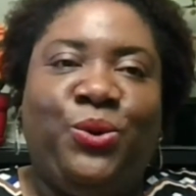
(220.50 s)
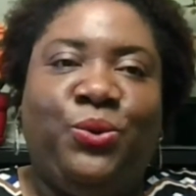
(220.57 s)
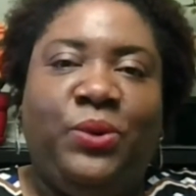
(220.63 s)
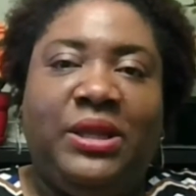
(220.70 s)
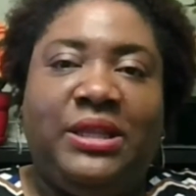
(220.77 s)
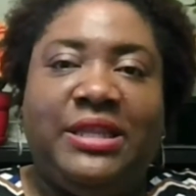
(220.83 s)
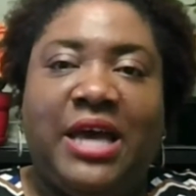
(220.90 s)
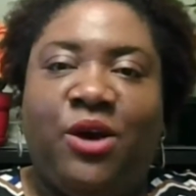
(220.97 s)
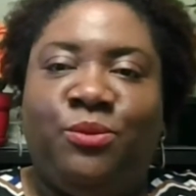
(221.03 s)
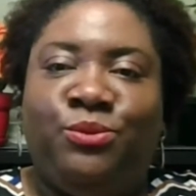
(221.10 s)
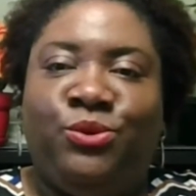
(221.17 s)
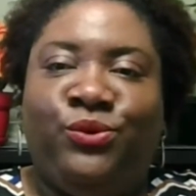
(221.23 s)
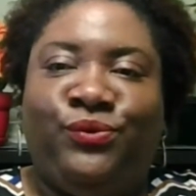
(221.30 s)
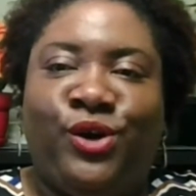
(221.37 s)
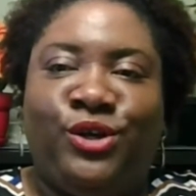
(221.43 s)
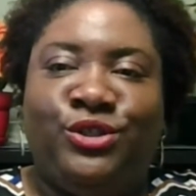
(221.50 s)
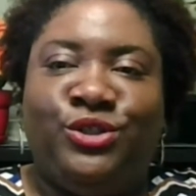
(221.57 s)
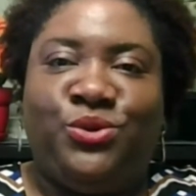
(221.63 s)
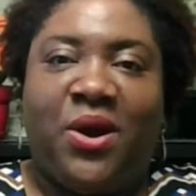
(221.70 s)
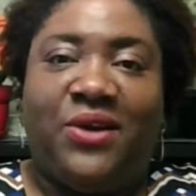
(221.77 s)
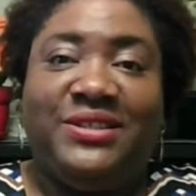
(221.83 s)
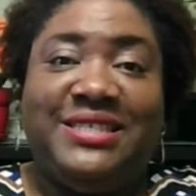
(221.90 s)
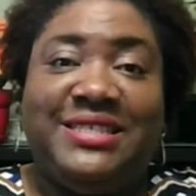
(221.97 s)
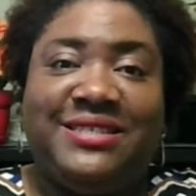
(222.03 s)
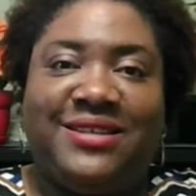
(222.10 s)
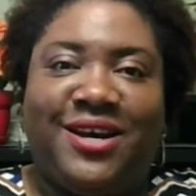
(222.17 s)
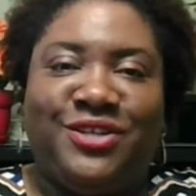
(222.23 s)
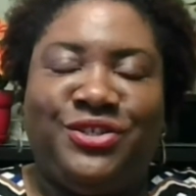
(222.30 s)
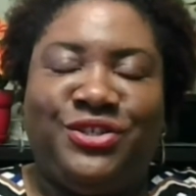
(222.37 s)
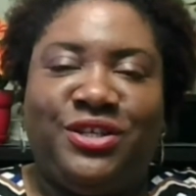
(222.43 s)
We'll now move on to our
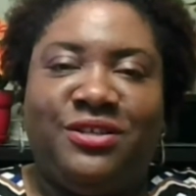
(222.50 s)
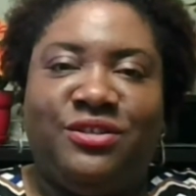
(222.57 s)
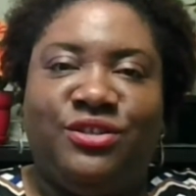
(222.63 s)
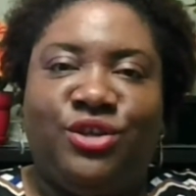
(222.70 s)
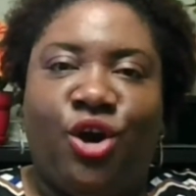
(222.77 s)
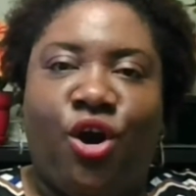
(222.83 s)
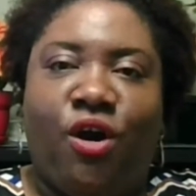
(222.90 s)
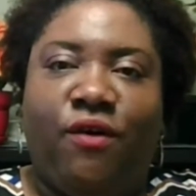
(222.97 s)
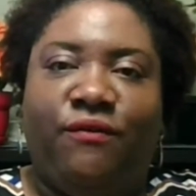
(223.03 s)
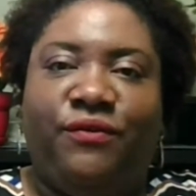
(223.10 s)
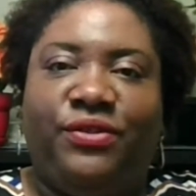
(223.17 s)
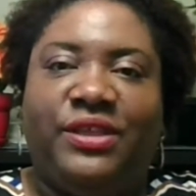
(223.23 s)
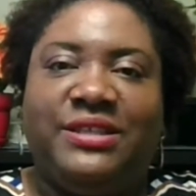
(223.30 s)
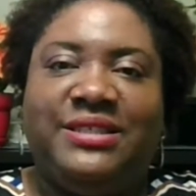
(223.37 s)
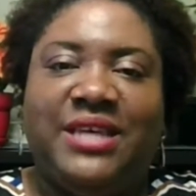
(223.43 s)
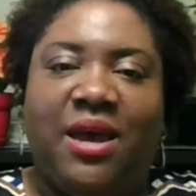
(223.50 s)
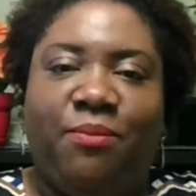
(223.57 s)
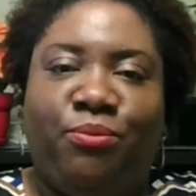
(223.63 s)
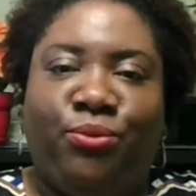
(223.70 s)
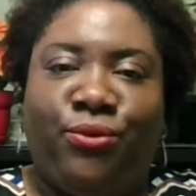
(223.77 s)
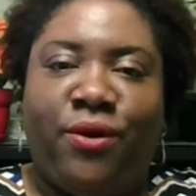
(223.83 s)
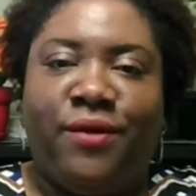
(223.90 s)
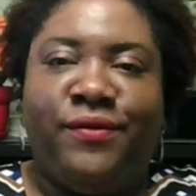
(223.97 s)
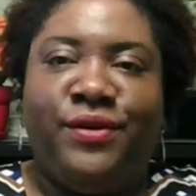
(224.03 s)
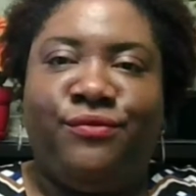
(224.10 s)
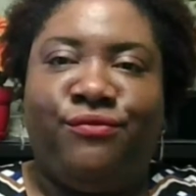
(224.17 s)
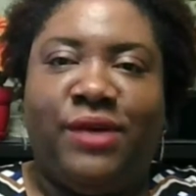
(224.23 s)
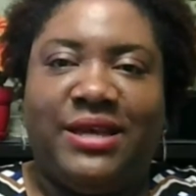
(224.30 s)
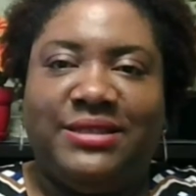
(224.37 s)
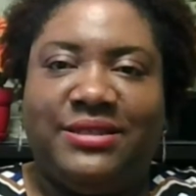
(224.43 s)
discussions of the temporary
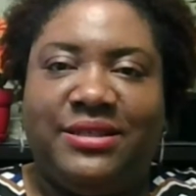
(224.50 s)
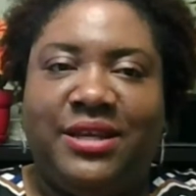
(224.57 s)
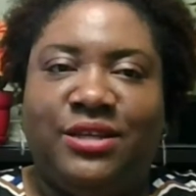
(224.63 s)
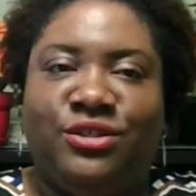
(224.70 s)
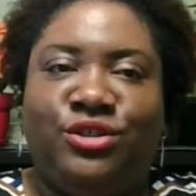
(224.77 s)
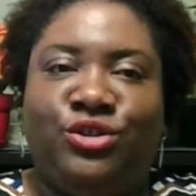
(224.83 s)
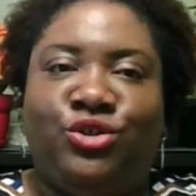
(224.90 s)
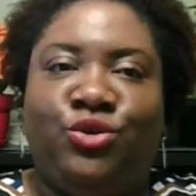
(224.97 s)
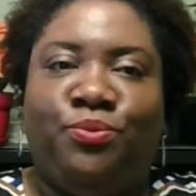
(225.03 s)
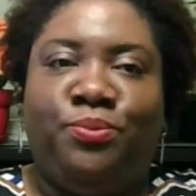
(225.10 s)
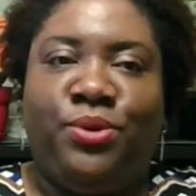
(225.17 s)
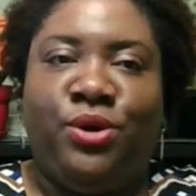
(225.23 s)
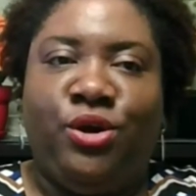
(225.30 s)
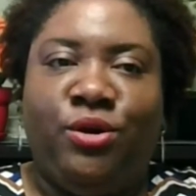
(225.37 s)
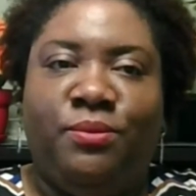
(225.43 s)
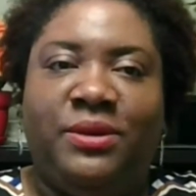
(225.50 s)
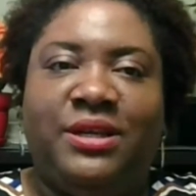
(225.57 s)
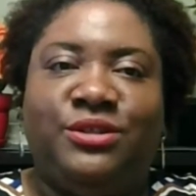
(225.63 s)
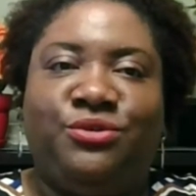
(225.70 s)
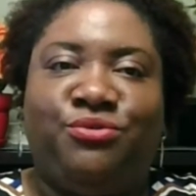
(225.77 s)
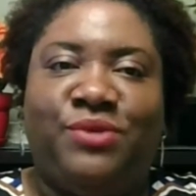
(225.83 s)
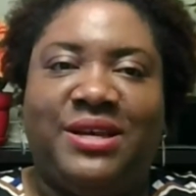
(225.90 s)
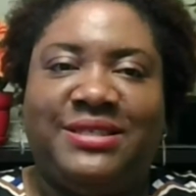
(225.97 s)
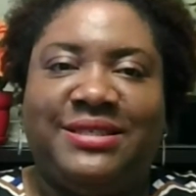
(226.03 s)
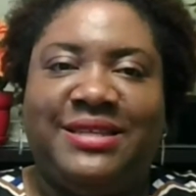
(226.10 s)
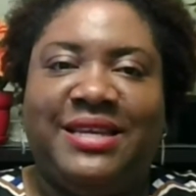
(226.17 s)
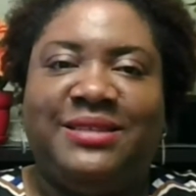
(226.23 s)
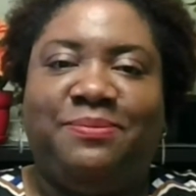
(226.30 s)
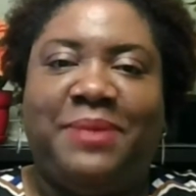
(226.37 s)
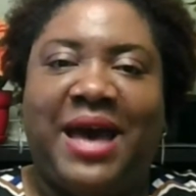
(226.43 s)
resident to permanent
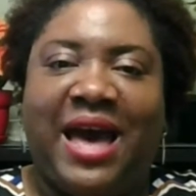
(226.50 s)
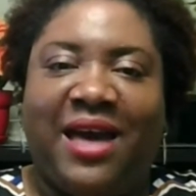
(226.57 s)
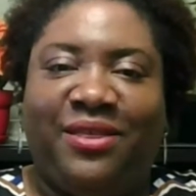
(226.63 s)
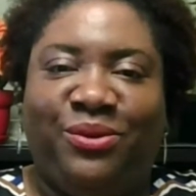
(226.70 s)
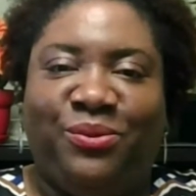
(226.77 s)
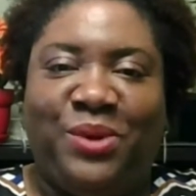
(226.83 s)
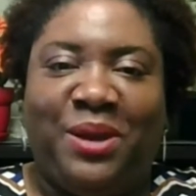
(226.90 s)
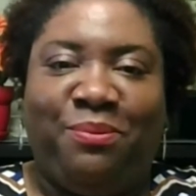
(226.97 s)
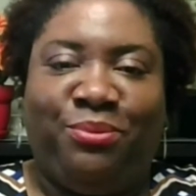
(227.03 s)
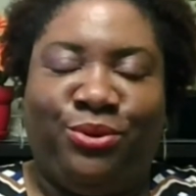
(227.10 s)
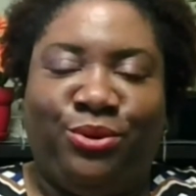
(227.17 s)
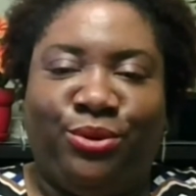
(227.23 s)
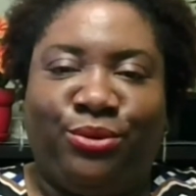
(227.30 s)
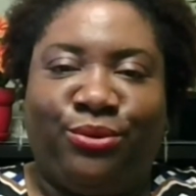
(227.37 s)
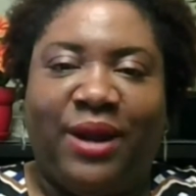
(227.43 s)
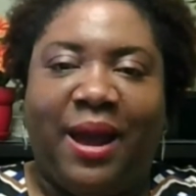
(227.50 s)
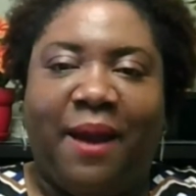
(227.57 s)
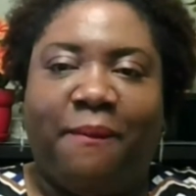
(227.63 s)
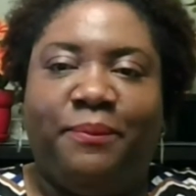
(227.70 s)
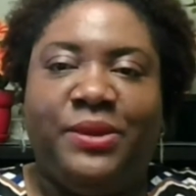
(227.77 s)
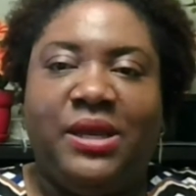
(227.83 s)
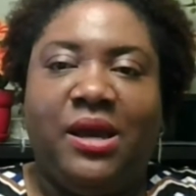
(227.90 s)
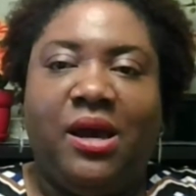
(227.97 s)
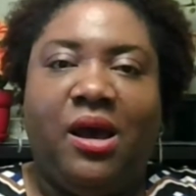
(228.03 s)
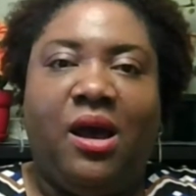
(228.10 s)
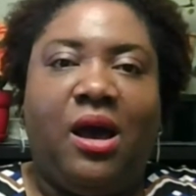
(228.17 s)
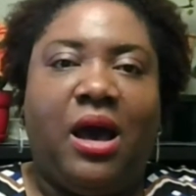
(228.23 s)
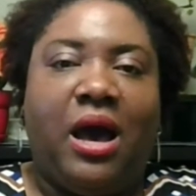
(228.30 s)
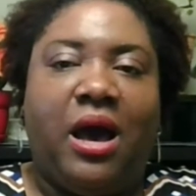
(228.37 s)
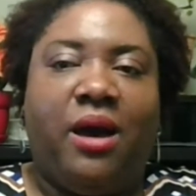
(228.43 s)
resident pathway program,
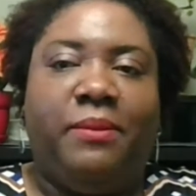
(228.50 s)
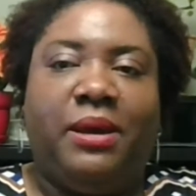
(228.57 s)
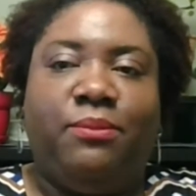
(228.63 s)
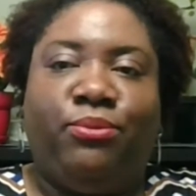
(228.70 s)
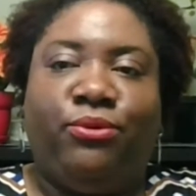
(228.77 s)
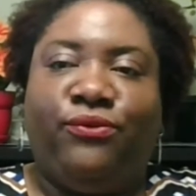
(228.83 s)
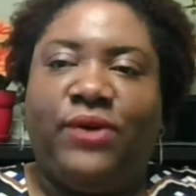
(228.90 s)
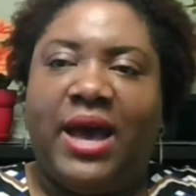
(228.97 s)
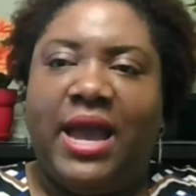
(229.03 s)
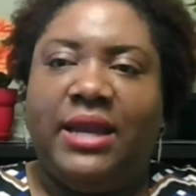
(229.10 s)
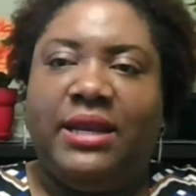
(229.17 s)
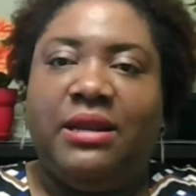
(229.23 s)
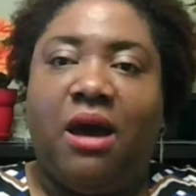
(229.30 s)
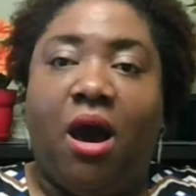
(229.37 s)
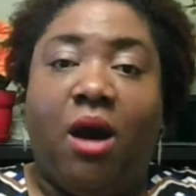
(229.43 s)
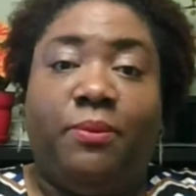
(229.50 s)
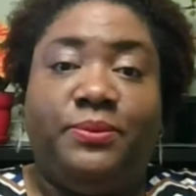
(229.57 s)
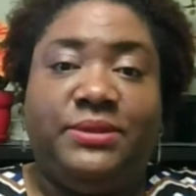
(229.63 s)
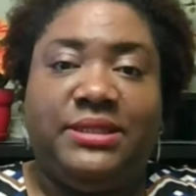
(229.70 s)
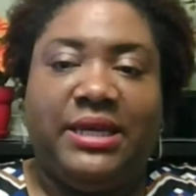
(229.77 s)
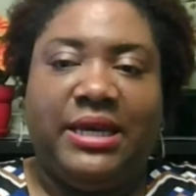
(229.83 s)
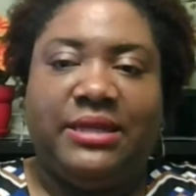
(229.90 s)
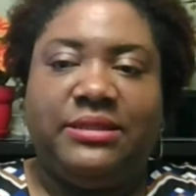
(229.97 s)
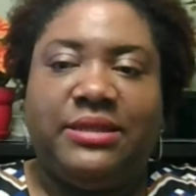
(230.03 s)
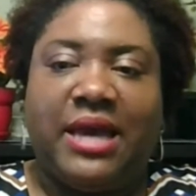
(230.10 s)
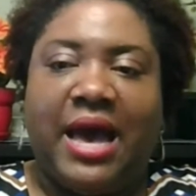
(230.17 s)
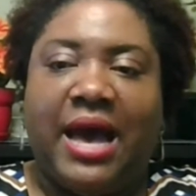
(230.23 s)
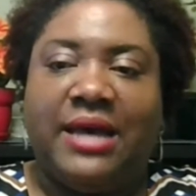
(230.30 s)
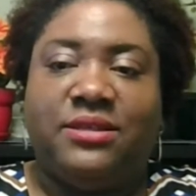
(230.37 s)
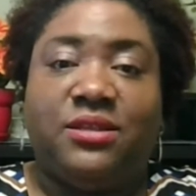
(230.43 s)
and provide an update
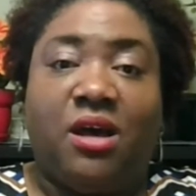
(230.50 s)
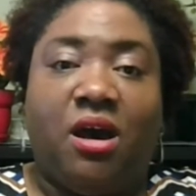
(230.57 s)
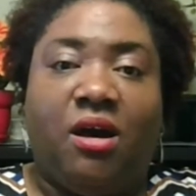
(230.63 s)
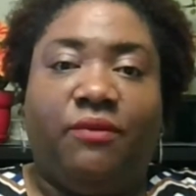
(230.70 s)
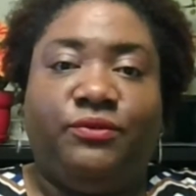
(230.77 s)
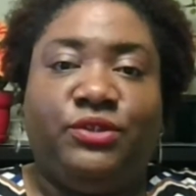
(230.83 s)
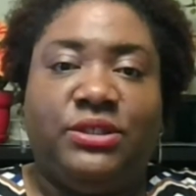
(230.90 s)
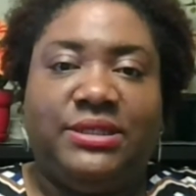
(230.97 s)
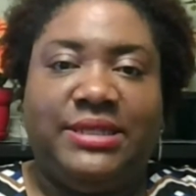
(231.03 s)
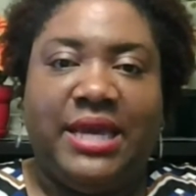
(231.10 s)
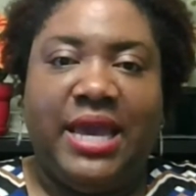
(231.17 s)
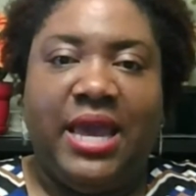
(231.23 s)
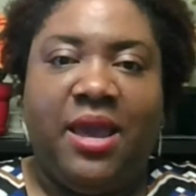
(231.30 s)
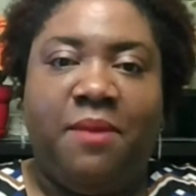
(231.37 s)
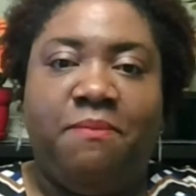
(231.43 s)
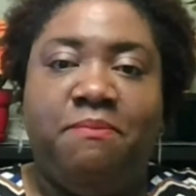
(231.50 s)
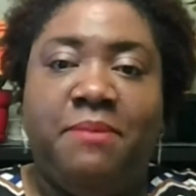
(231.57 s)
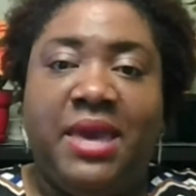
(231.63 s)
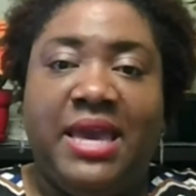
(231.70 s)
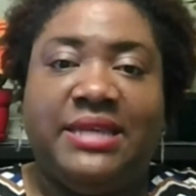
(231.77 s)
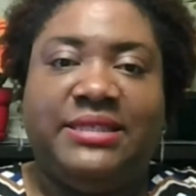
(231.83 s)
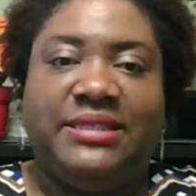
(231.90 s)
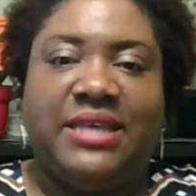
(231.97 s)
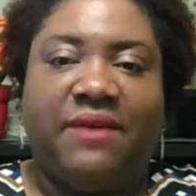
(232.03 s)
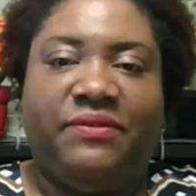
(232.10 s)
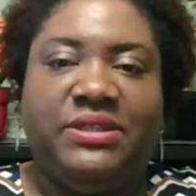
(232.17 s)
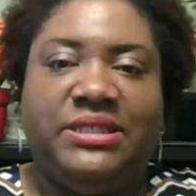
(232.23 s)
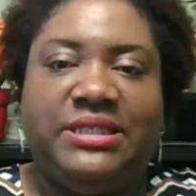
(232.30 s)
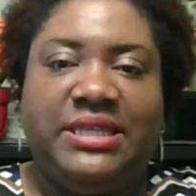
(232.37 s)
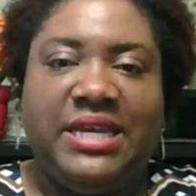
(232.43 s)
as of today, May
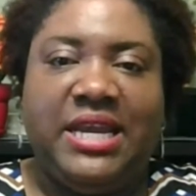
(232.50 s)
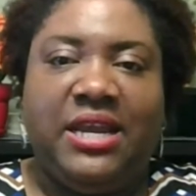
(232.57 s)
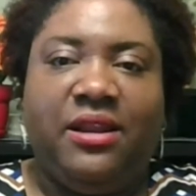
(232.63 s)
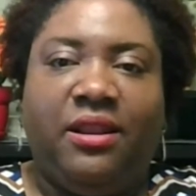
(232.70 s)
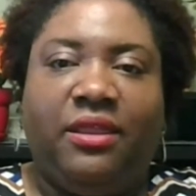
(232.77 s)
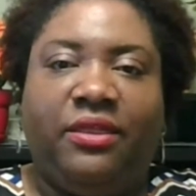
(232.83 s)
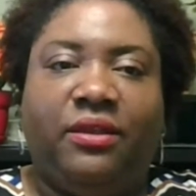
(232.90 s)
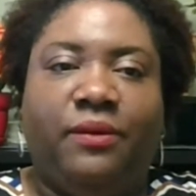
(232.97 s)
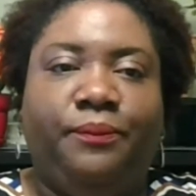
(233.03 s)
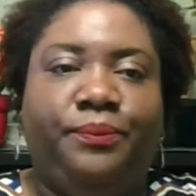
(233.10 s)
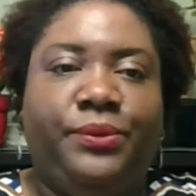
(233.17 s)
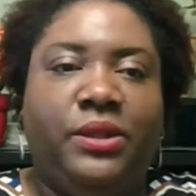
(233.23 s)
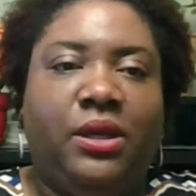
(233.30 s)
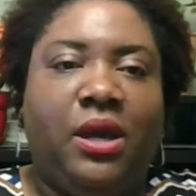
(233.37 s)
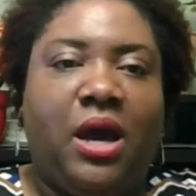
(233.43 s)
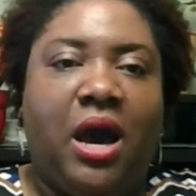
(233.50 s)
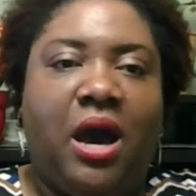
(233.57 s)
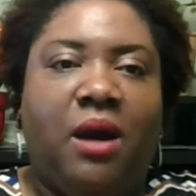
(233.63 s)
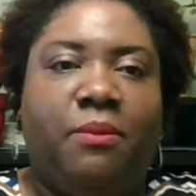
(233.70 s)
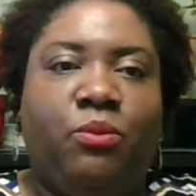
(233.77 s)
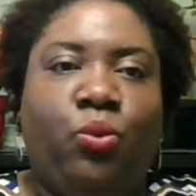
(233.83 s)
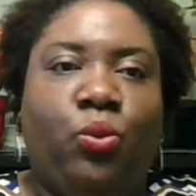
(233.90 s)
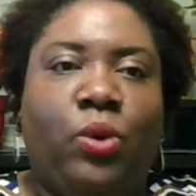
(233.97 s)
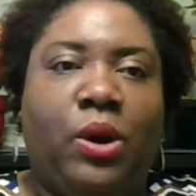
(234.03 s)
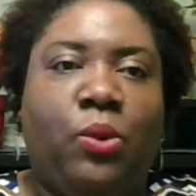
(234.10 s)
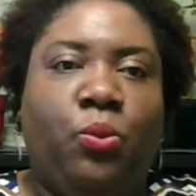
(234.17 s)
17th. Um,